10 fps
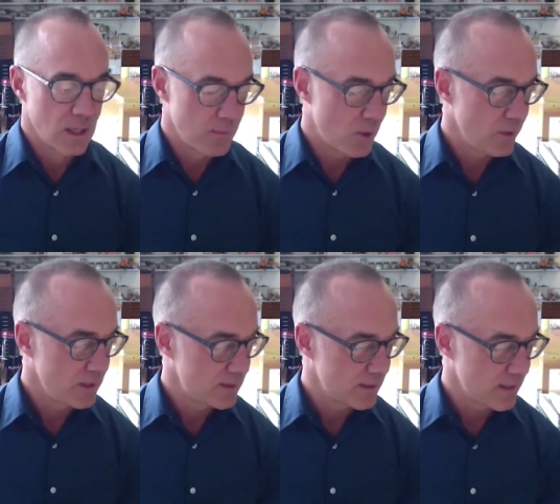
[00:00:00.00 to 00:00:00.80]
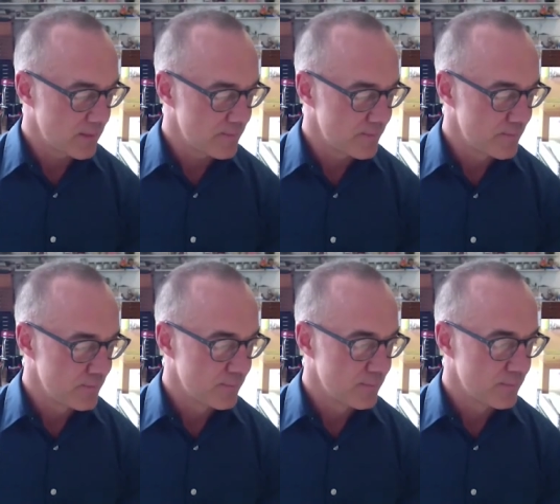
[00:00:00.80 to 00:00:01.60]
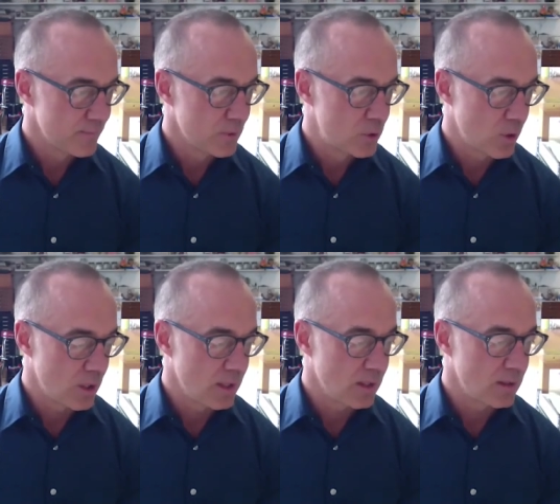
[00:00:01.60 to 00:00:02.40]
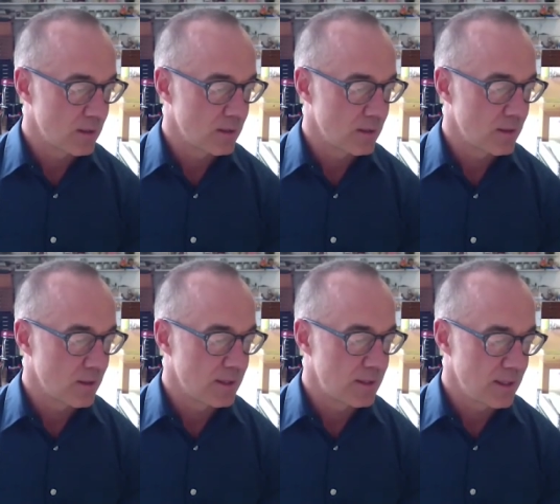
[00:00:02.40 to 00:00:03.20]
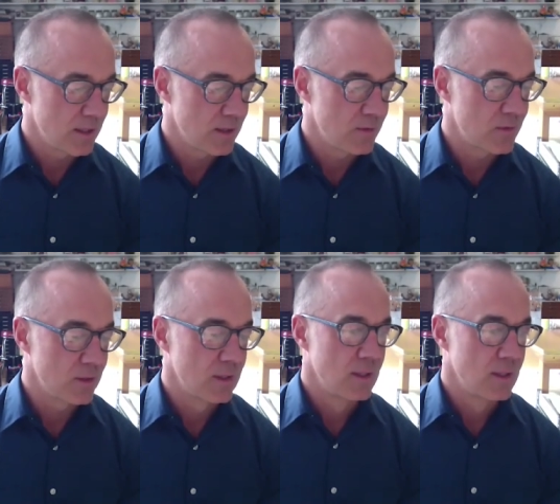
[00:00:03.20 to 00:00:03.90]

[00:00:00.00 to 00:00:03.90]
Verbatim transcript: I'm always um, drawing ideas,